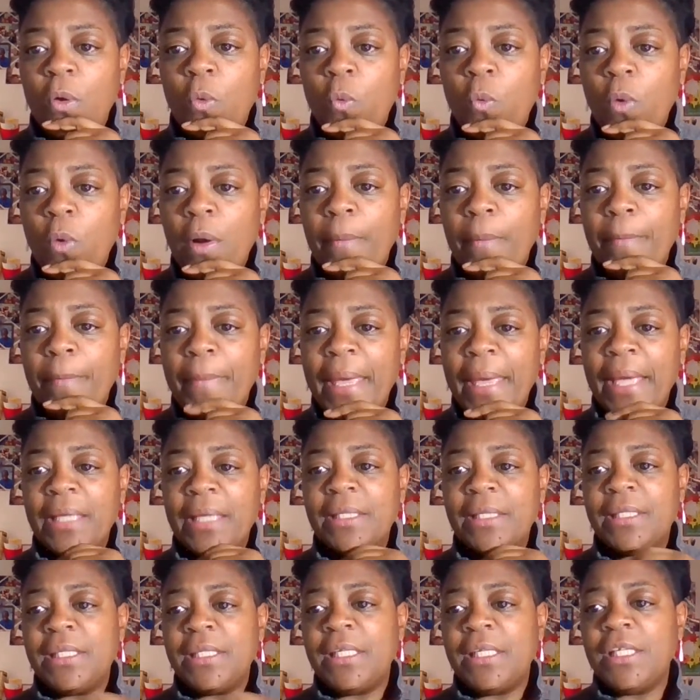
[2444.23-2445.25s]
What
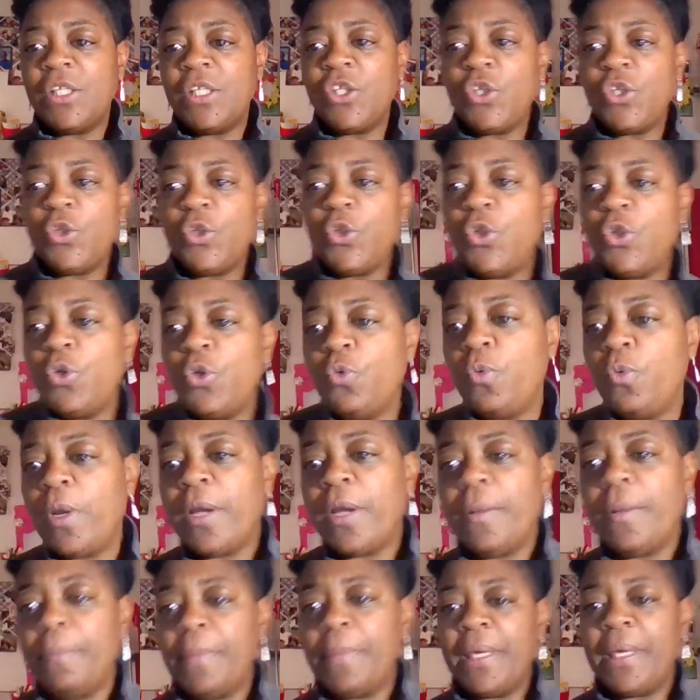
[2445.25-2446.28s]
magazines do you
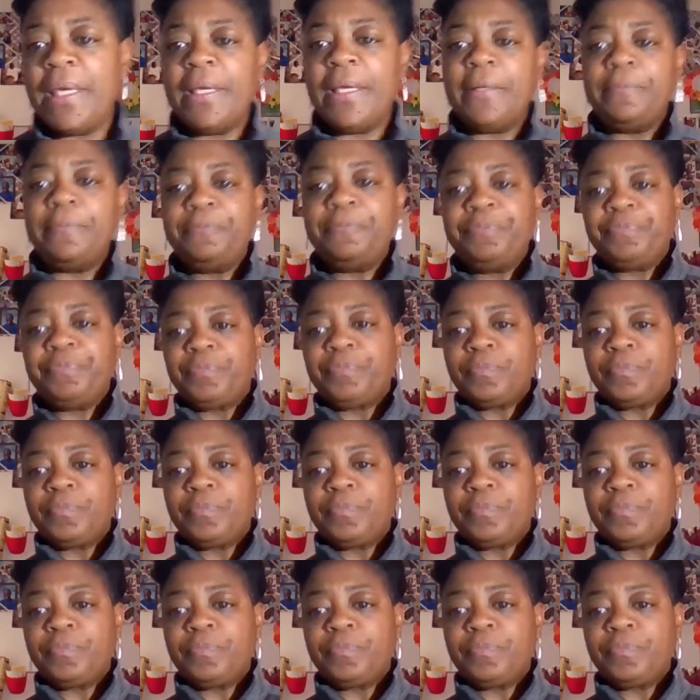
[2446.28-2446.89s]
recommend?